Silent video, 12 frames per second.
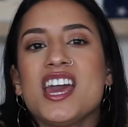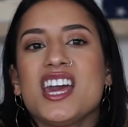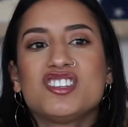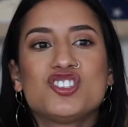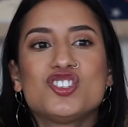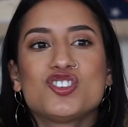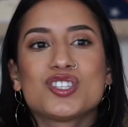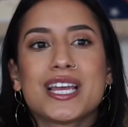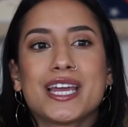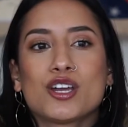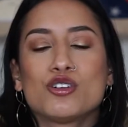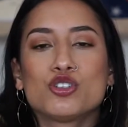It's just
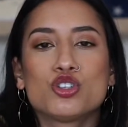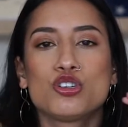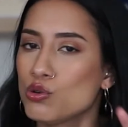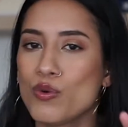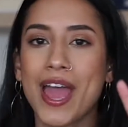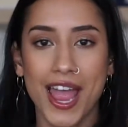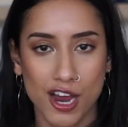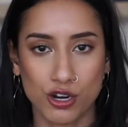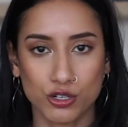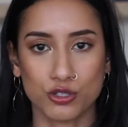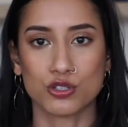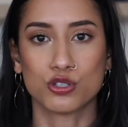like 2
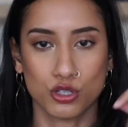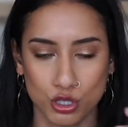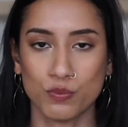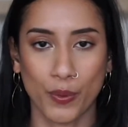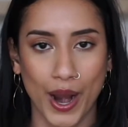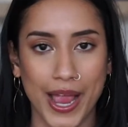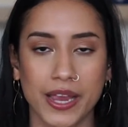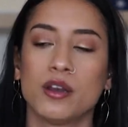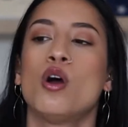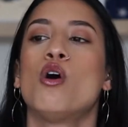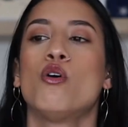hairs too bright